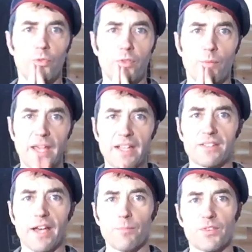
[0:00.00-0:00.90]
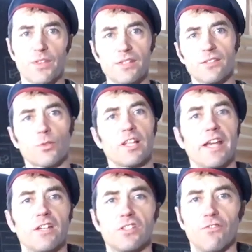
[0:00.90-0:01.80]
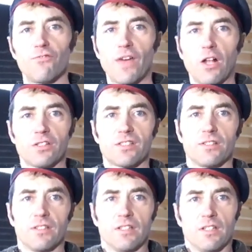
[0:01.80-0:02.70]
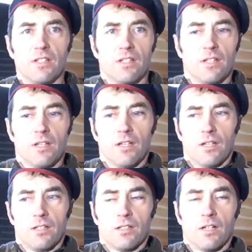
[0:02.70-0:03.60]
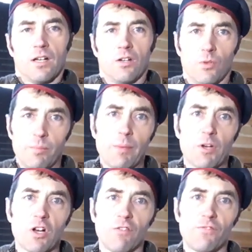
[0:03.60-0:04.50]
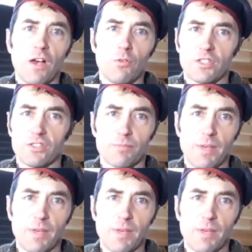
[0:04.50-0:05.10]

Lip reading: The main types, this is related to felt, what people call felt, which is